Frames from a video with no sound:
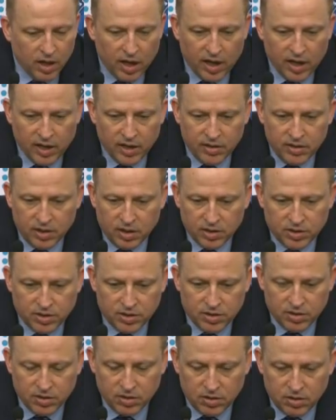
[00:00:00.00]
And
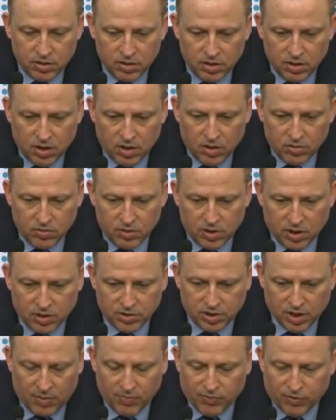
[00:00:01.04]
there's, you know,
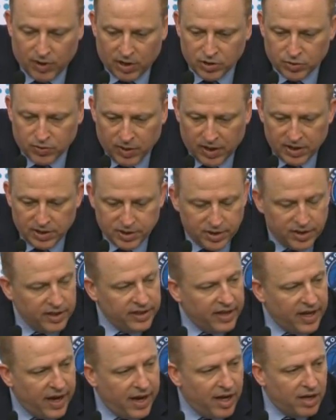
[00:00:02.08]
there's some frustration
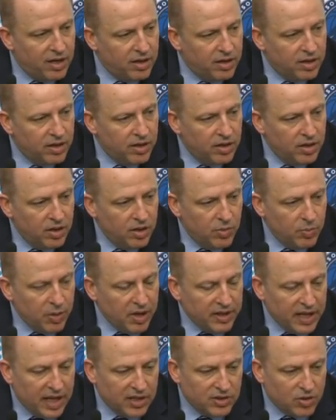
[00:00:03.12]
in that,
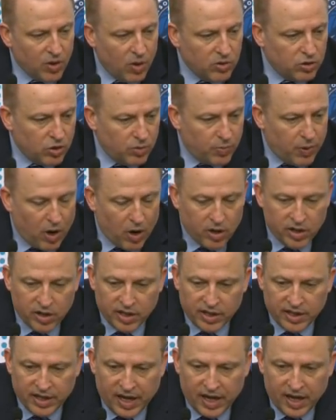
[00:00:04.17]
but that's also part of
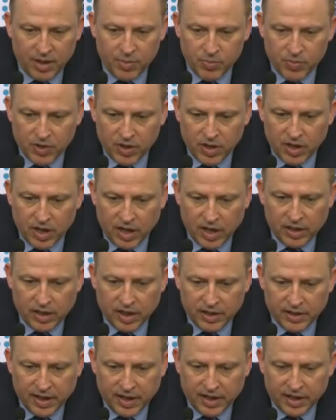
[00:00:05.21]
the game. And
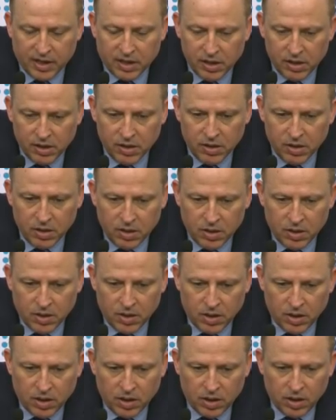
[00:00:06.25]
I think,
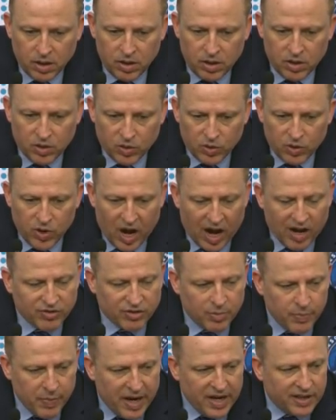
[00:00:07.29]
you know, you
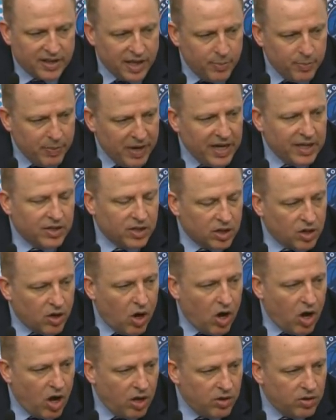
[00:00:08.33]
have to make them make the
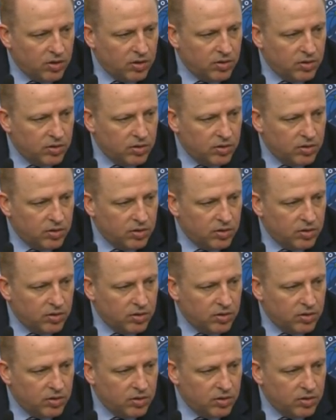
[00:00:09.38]
call.